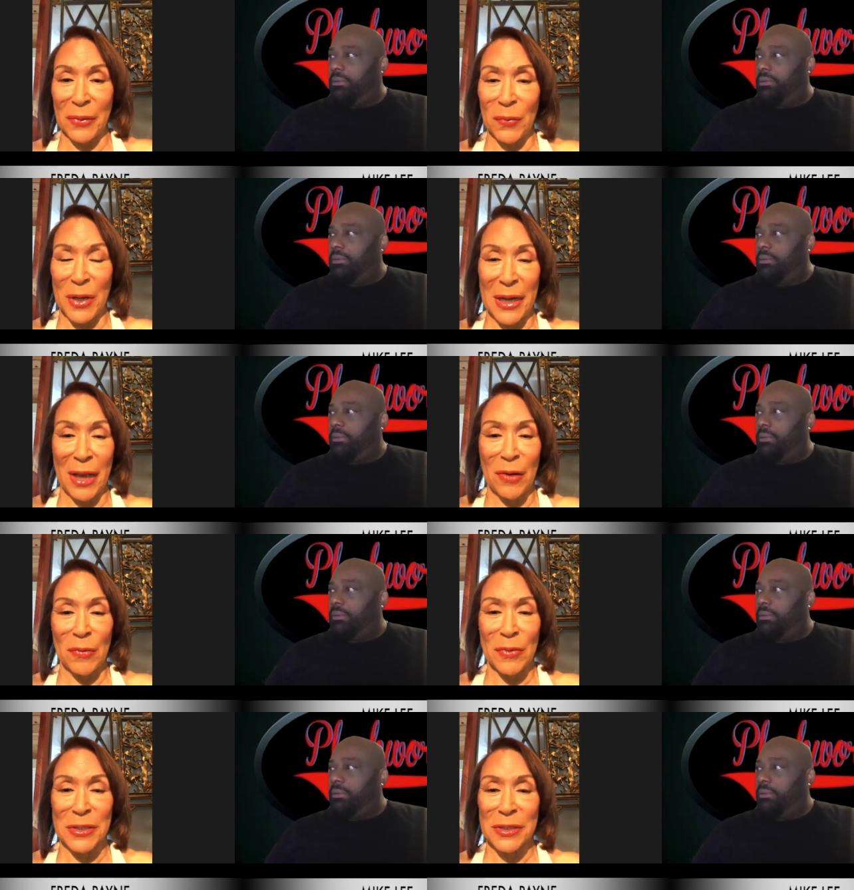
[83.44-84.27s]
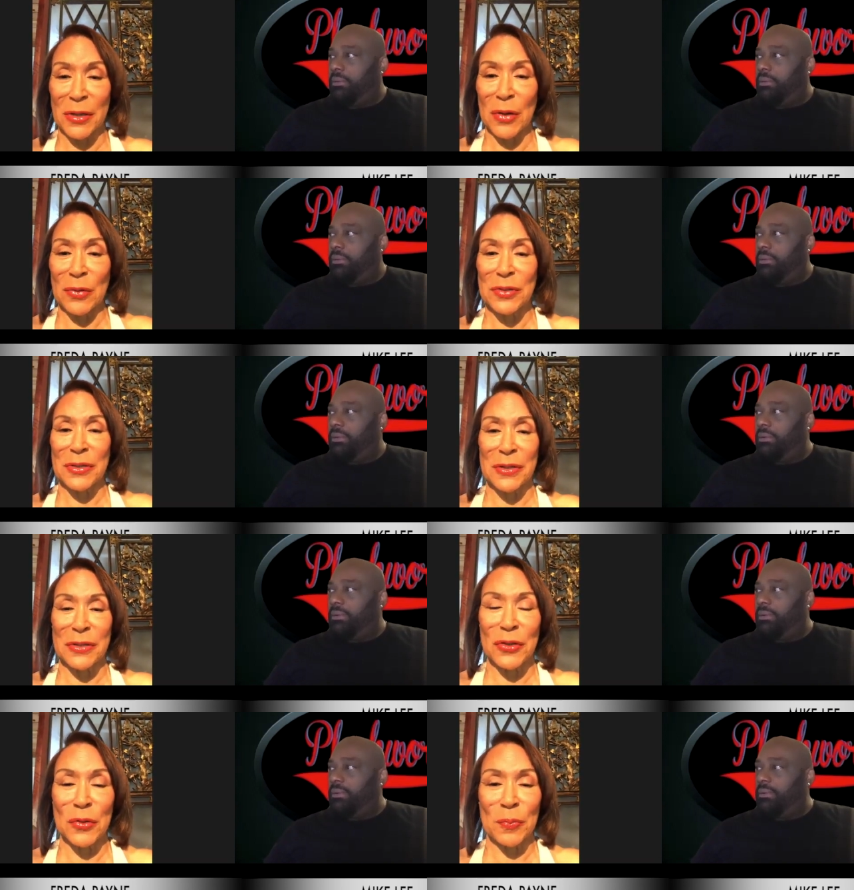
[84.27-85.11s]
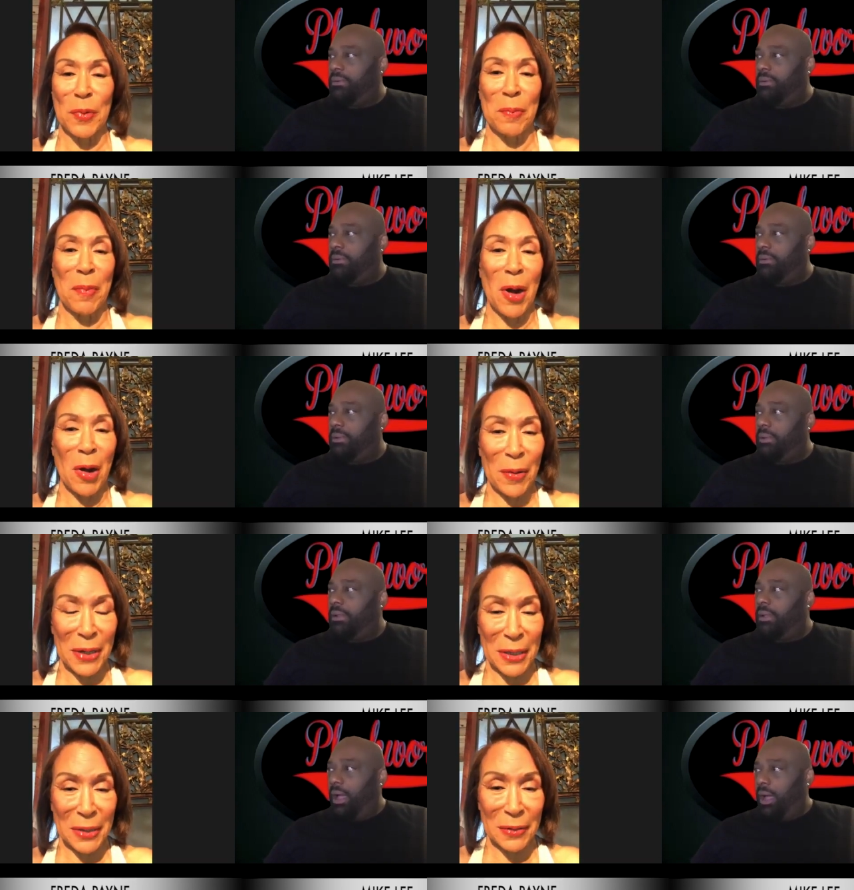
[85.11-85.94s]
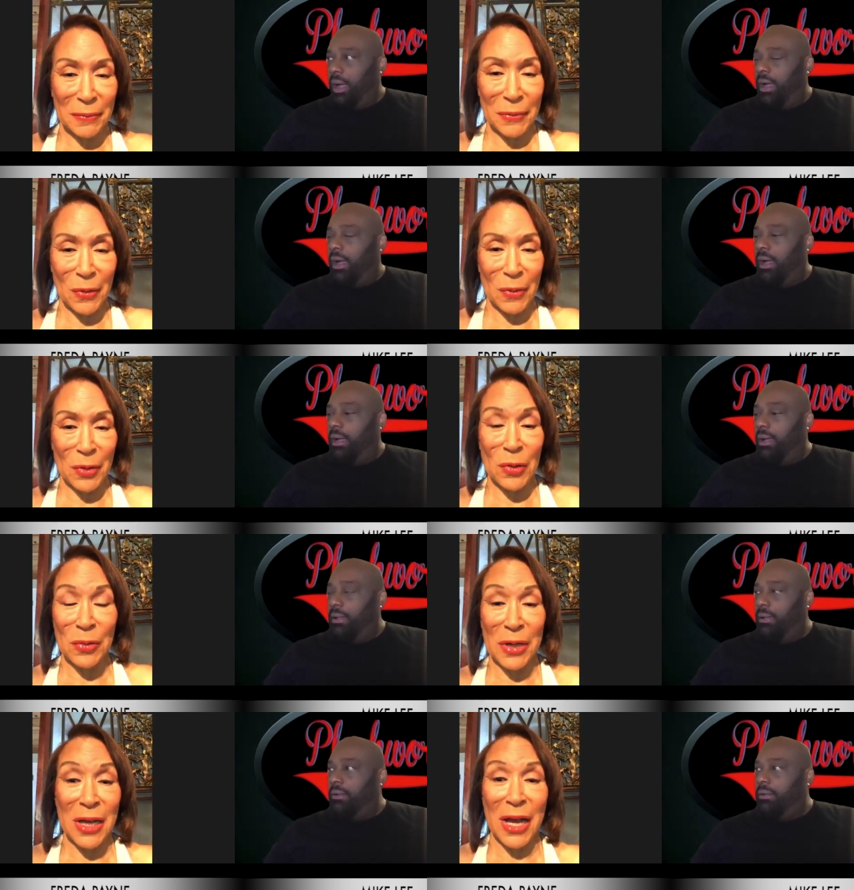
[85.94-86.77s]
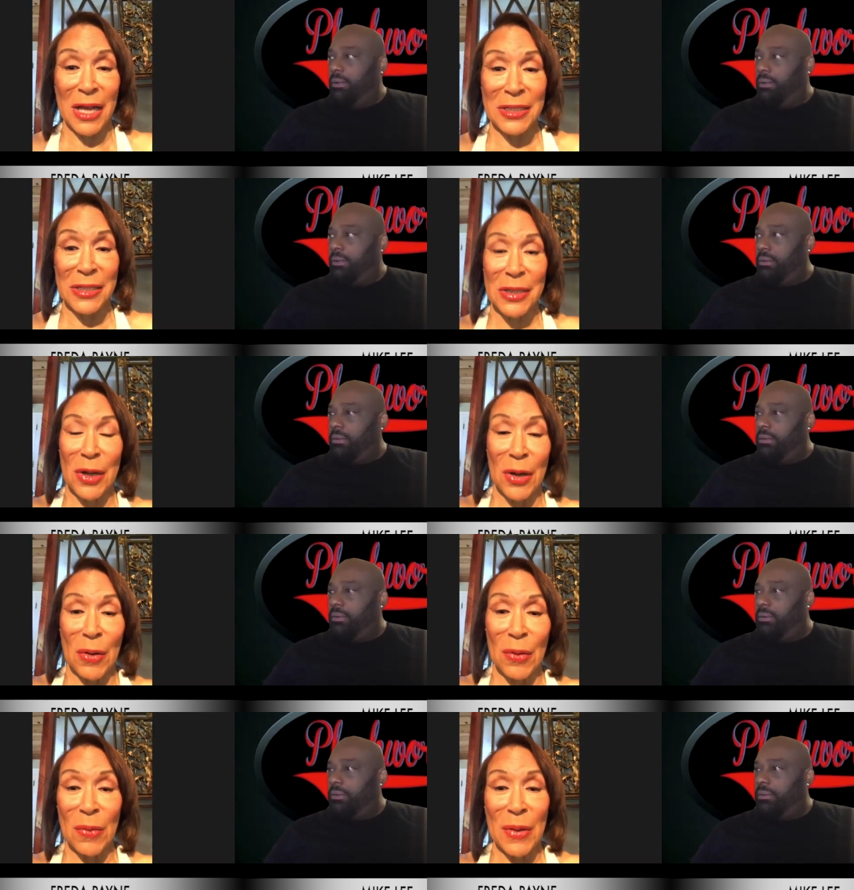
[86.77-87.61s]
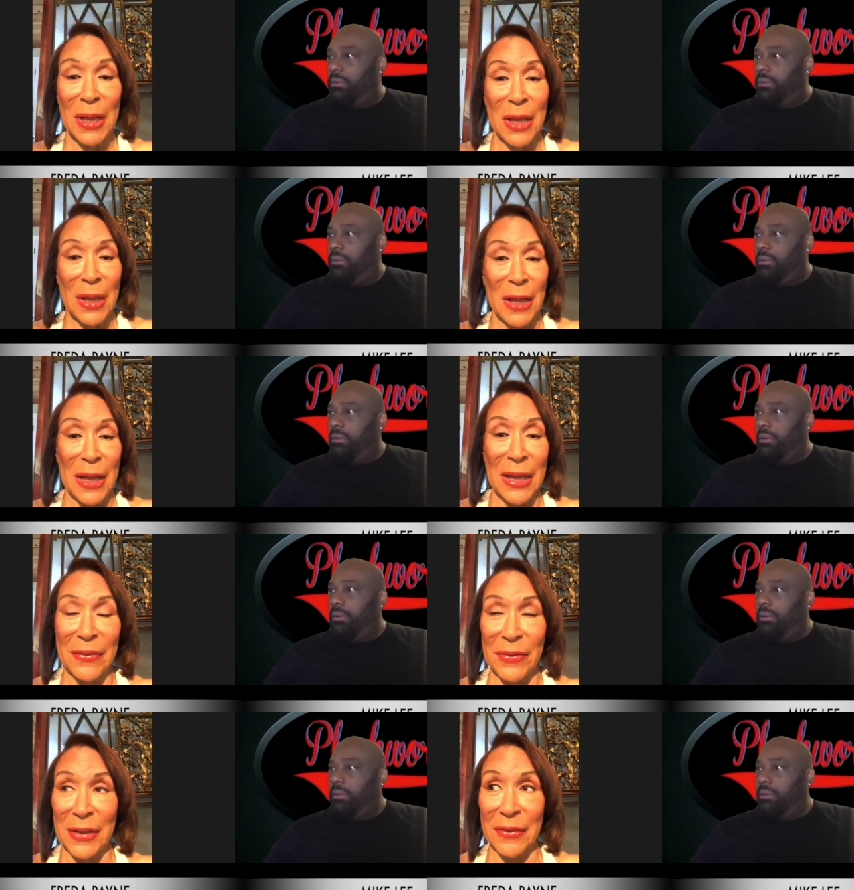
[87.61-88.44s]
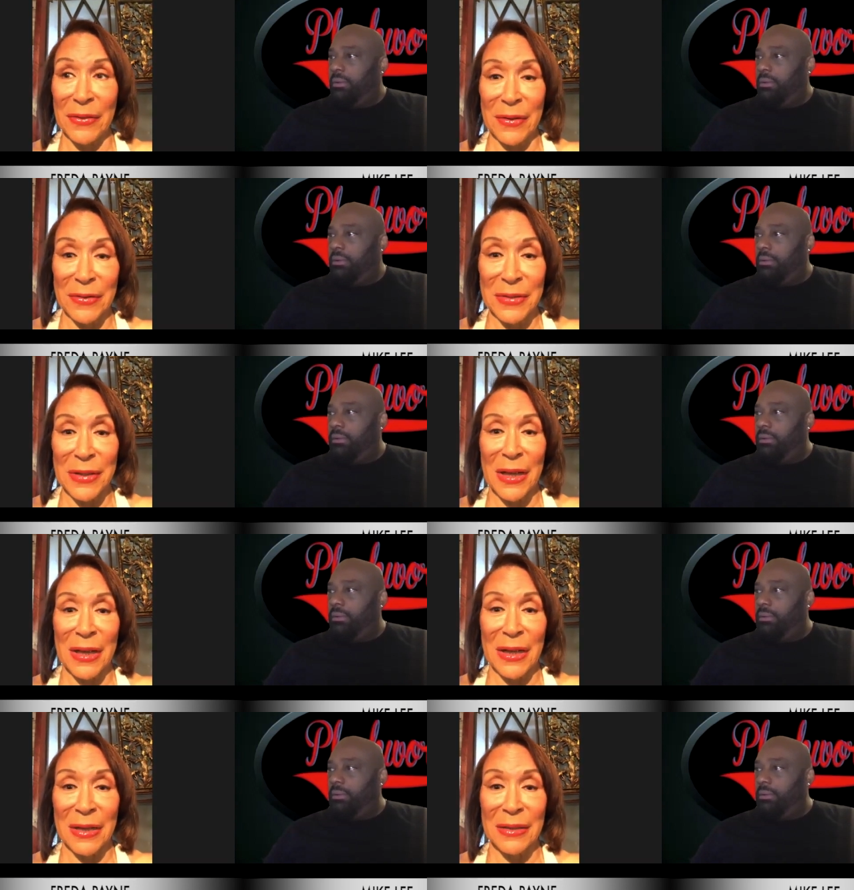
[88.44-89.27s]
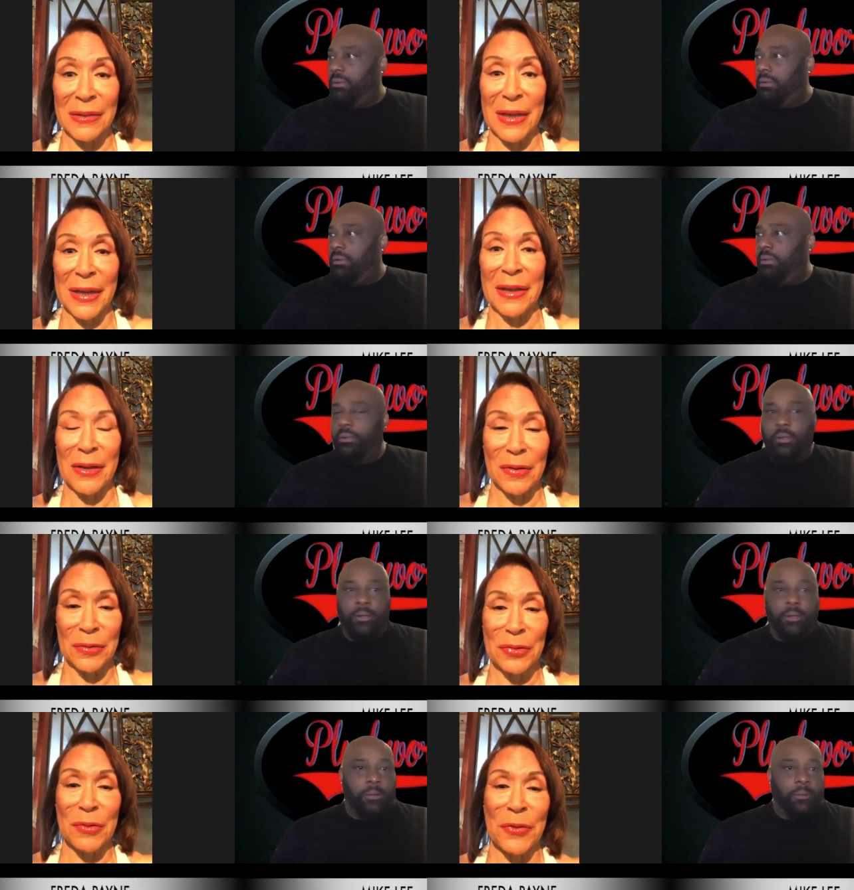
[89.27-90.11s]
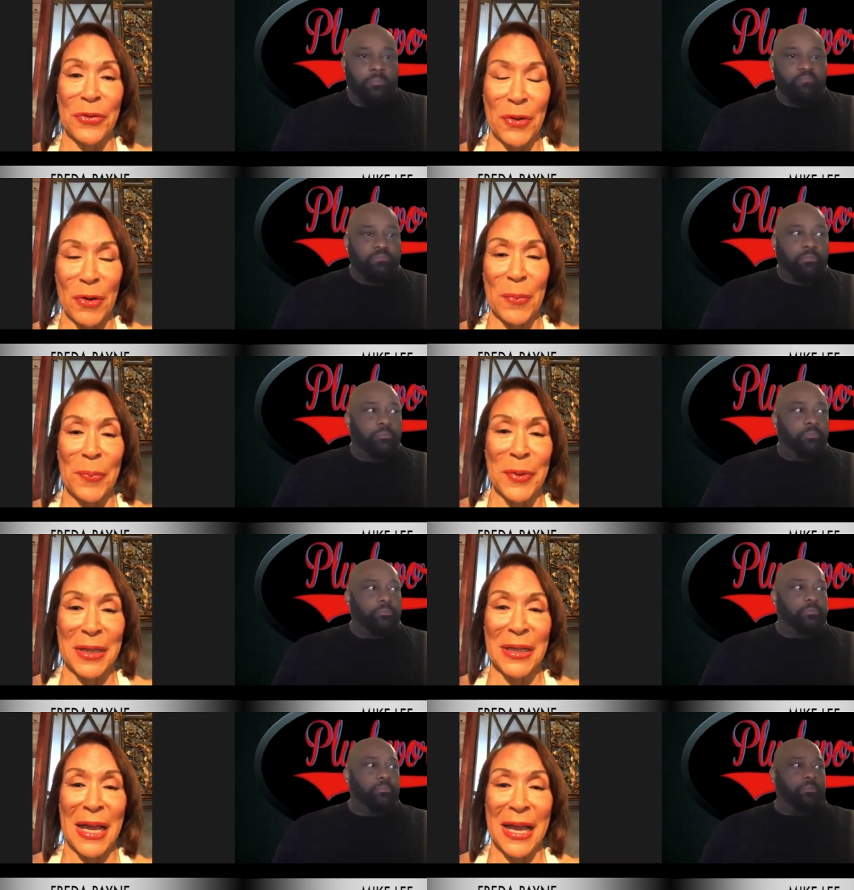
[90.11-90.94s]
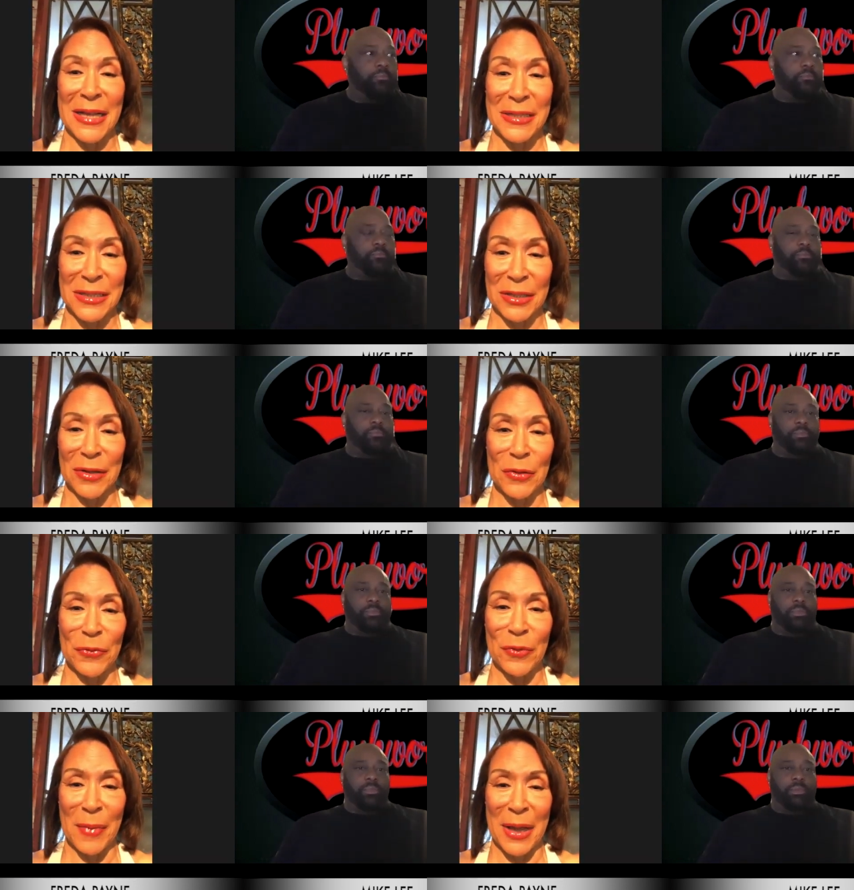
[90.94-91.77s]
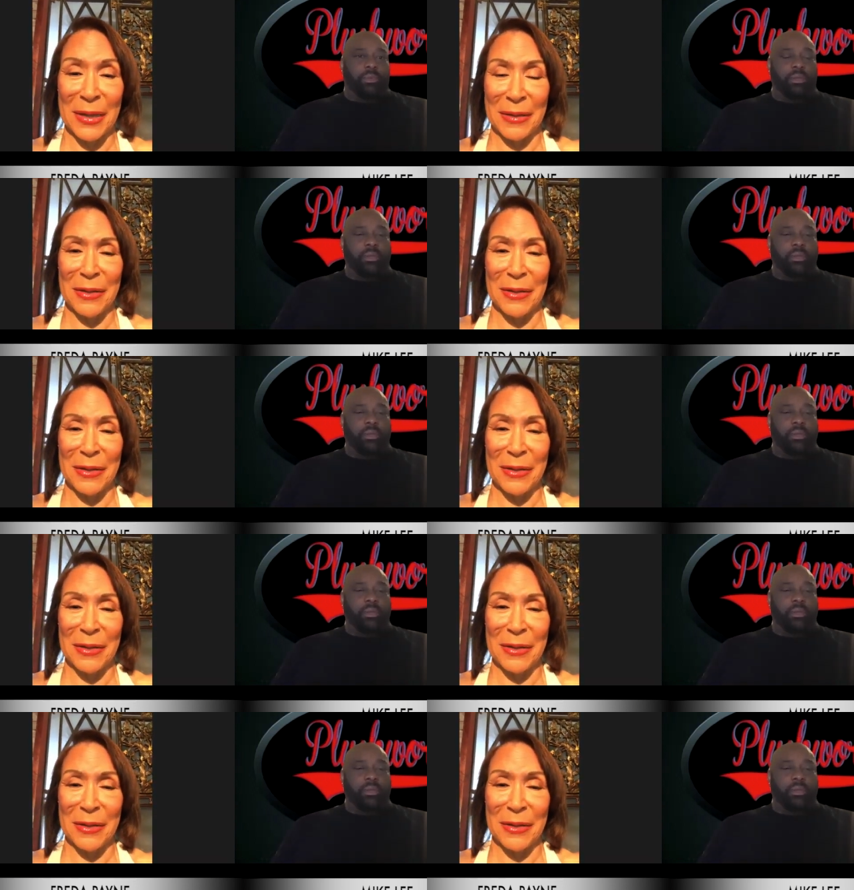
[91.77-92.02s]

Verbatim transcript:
Speaker 1: went out was to go to the supermarket uh-huh. or go to Costco. And then there's uh, like I go to a therapy class, you know, for my you